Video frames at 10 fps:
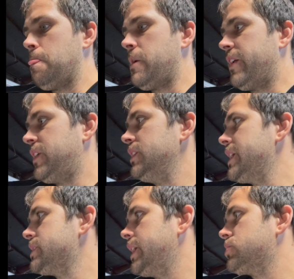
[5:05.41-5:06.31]
I think
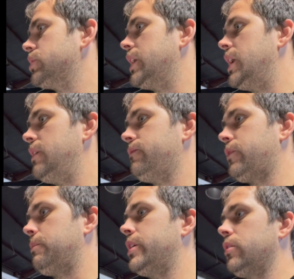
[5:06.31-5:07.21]
that's actually it
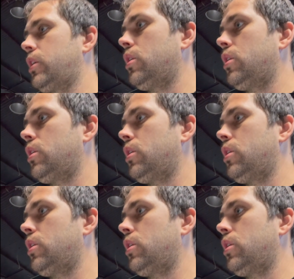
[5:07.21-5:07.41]
from under the